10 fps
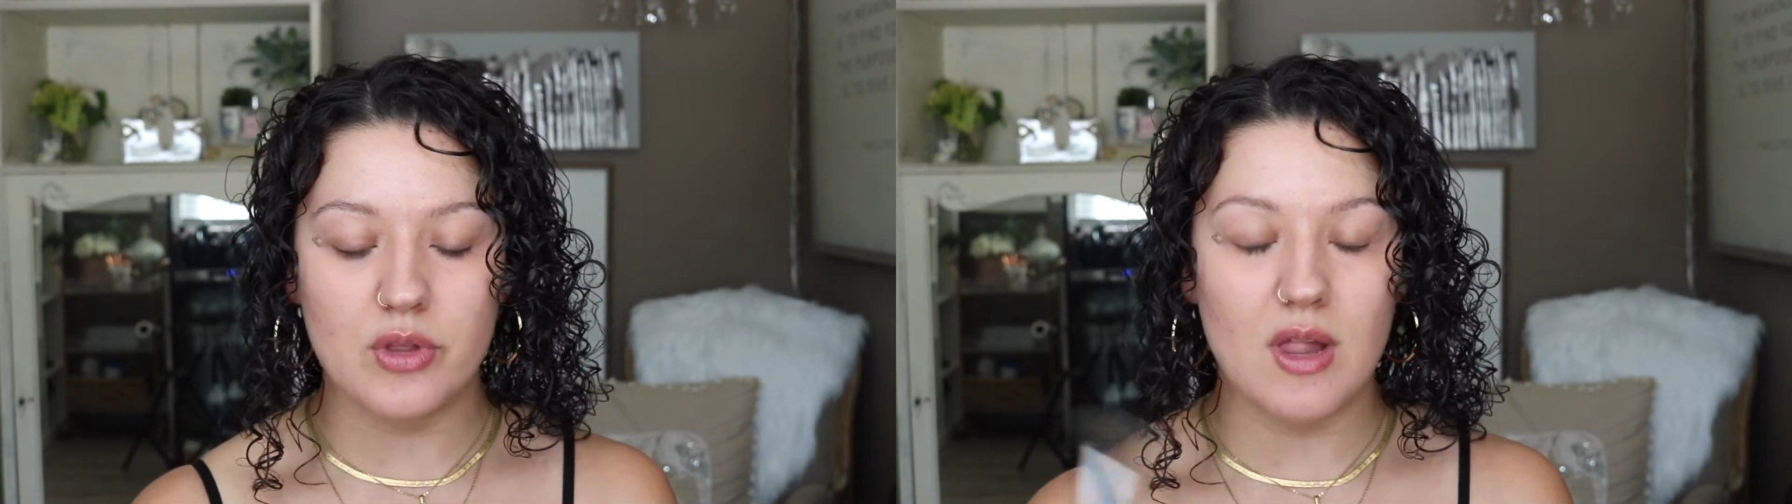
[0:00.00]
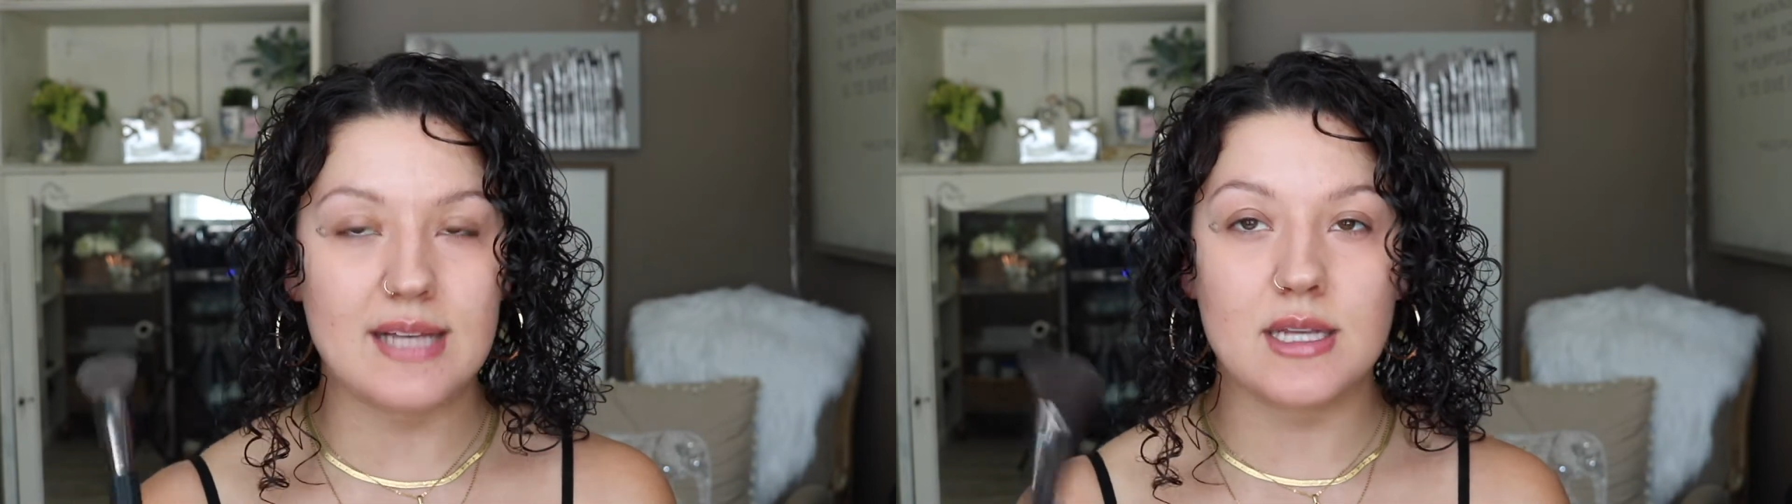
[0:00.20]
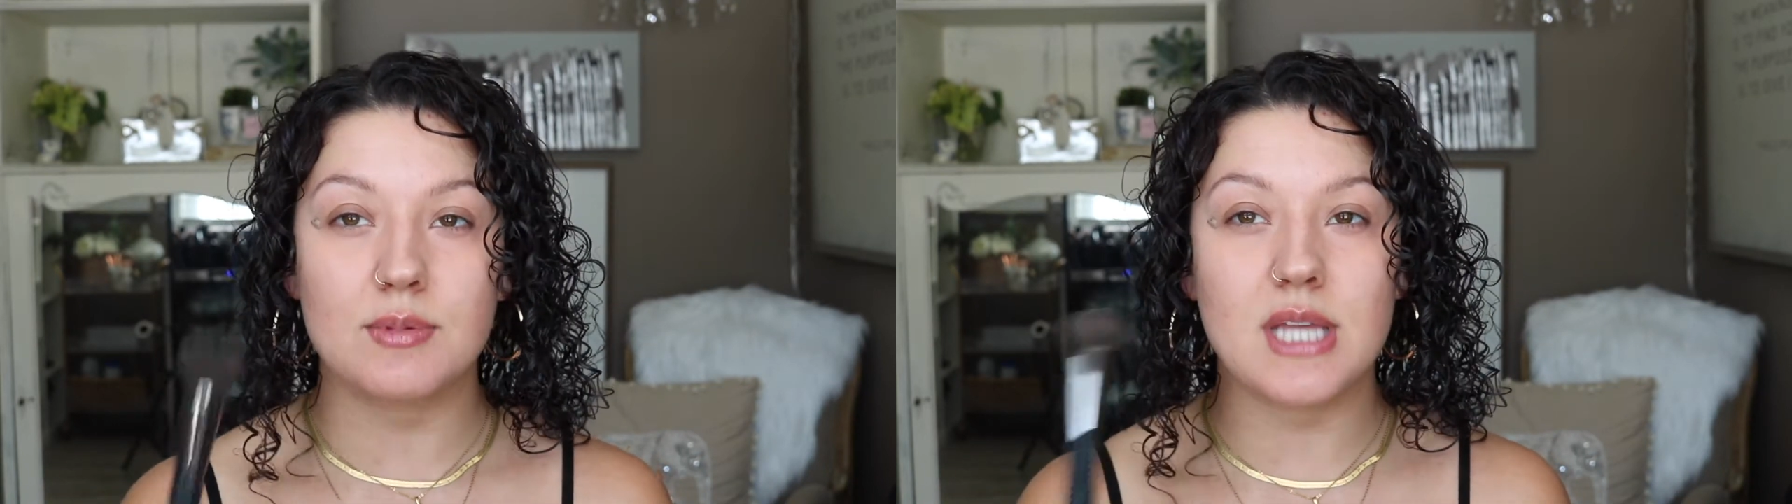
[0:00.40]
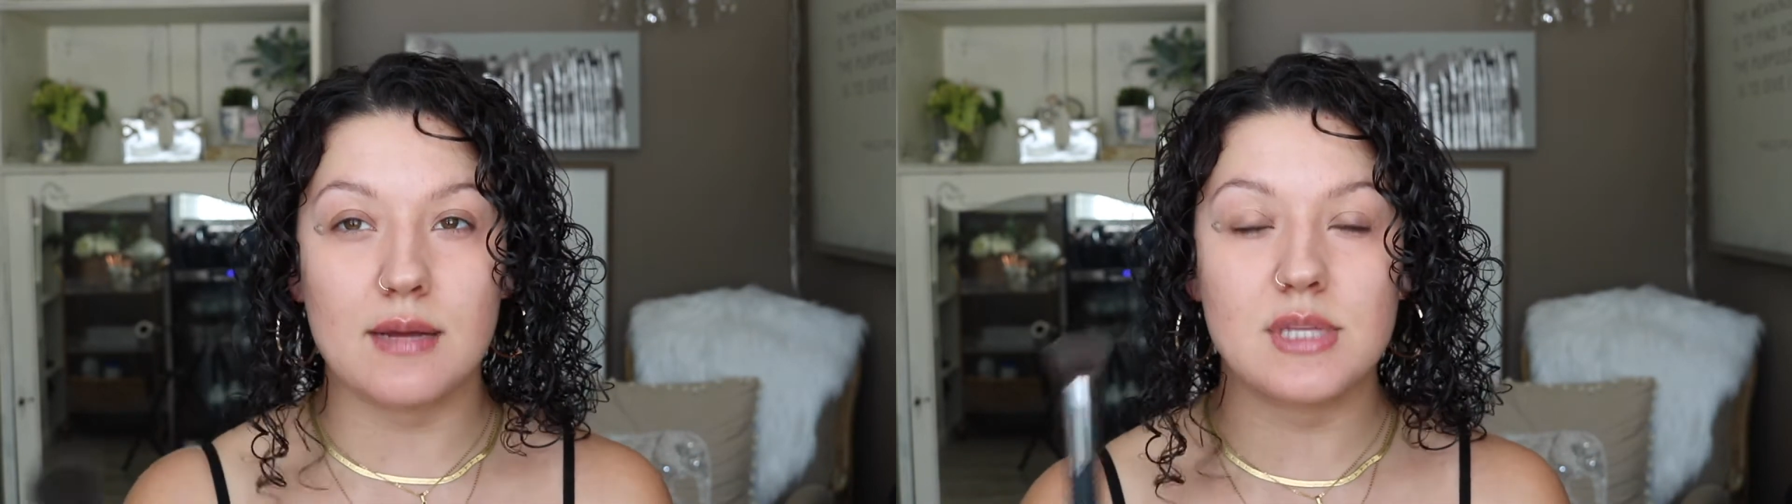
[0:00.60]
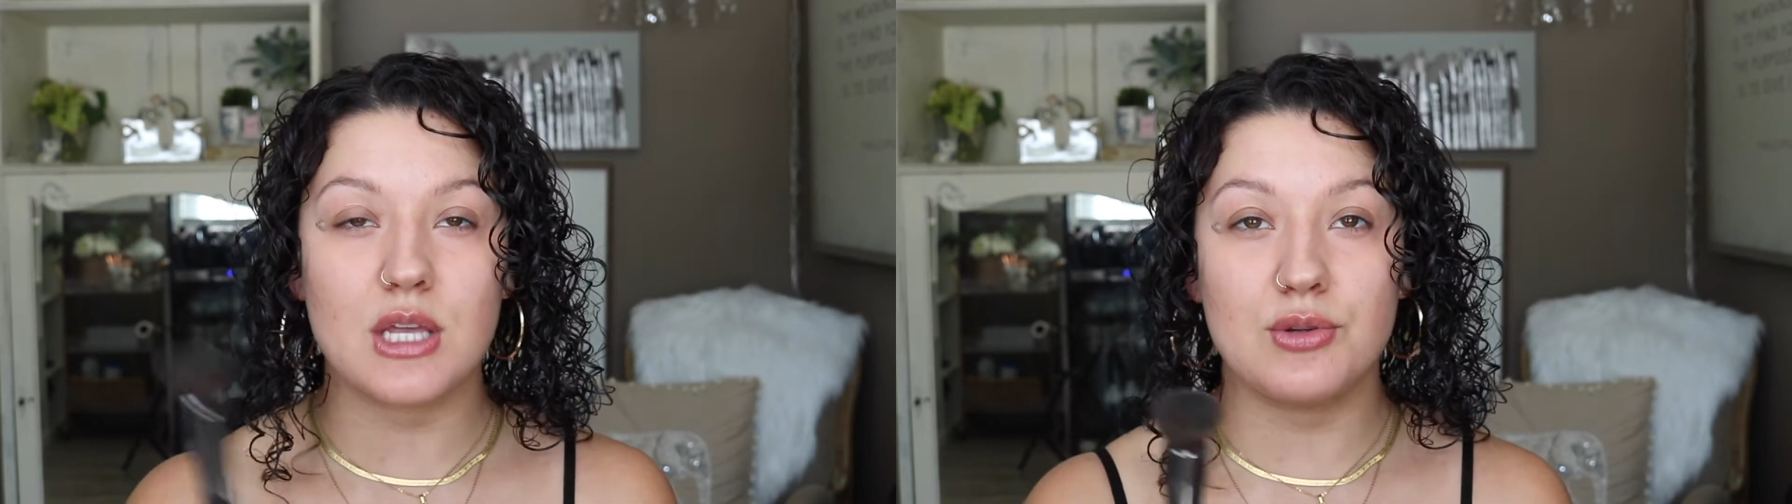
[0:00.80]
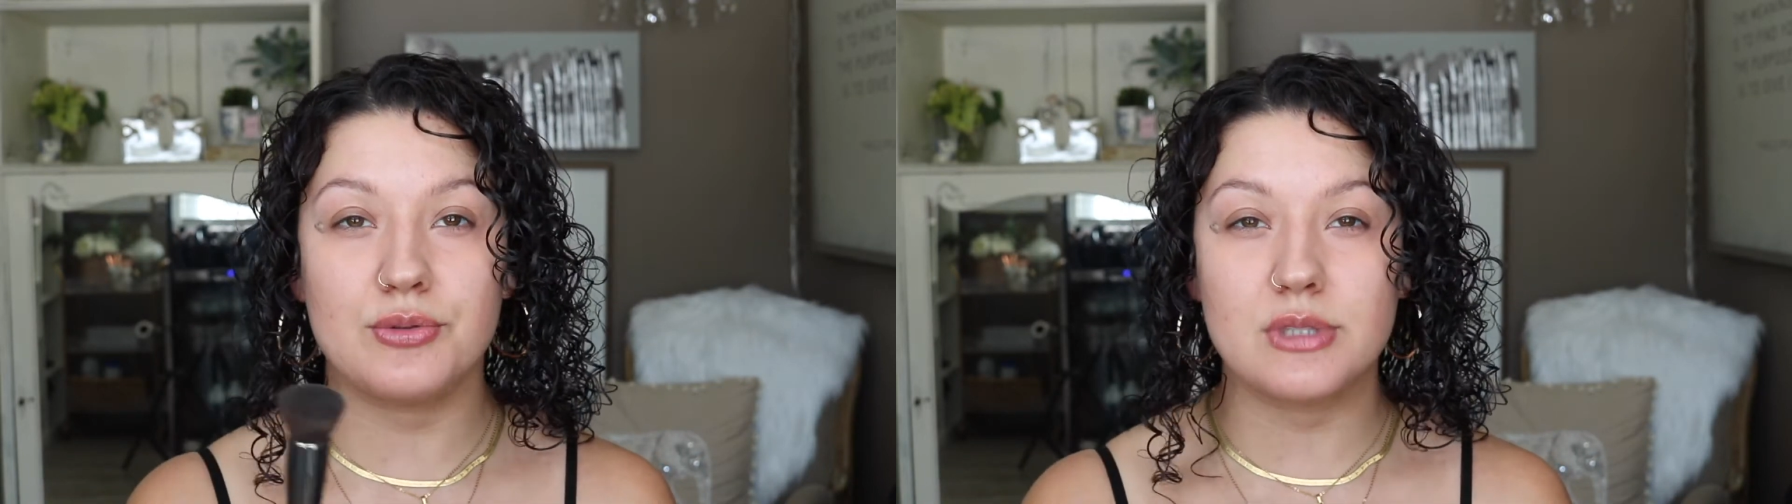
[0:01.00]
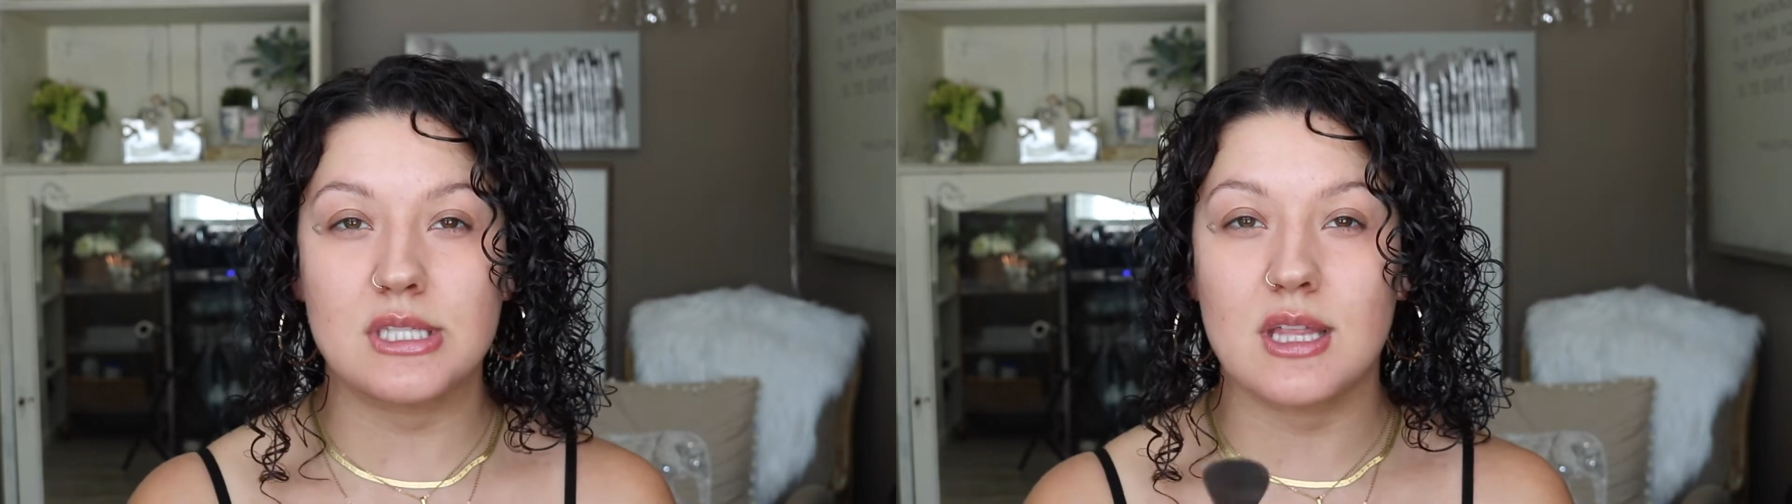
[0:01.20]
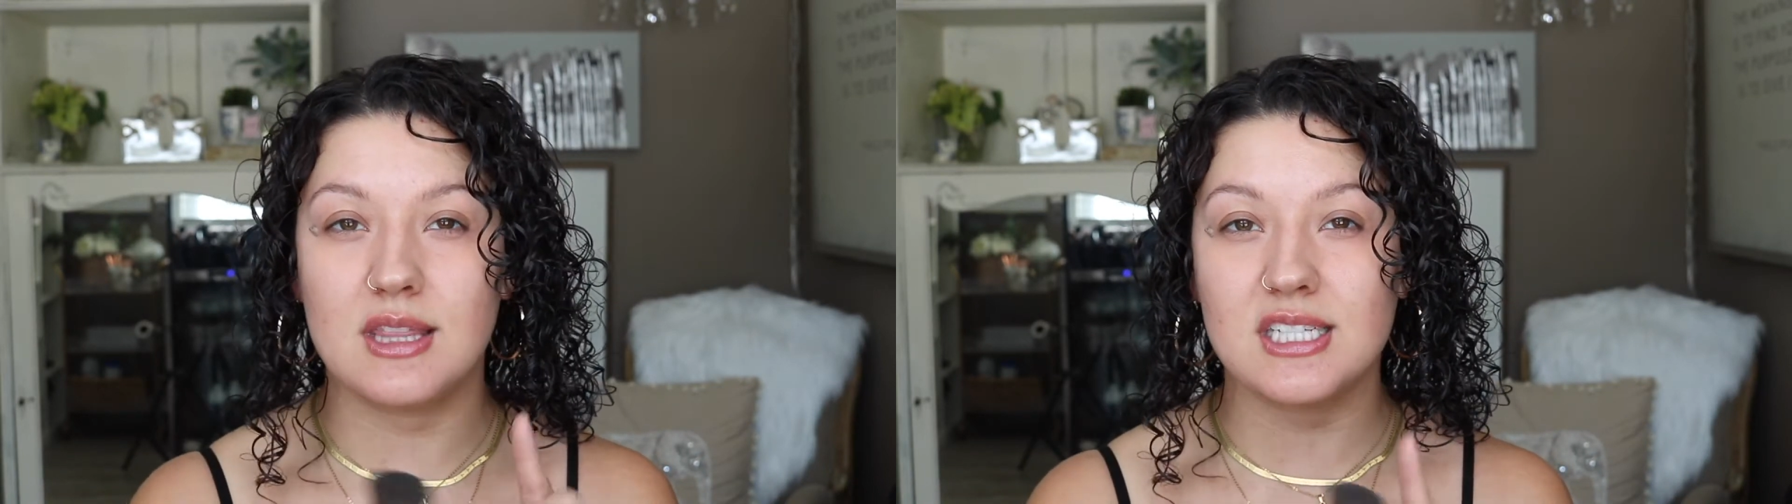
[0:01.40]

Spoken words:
the last couple times I used